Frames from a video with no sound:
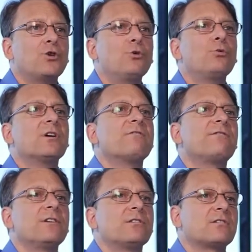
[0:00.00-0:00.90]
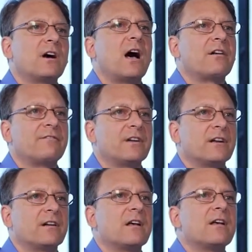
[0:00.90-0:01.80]
you can feel
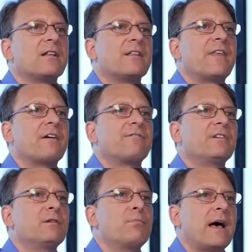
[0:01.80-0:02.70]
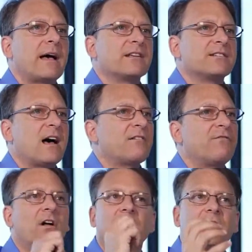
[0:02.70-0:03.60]
confident that that feedback is not
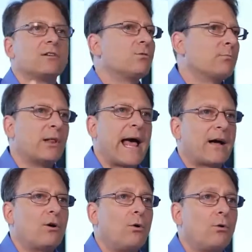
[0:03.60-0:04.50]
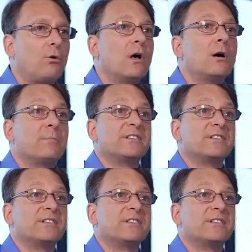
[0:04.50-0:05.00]
falling into a black hole,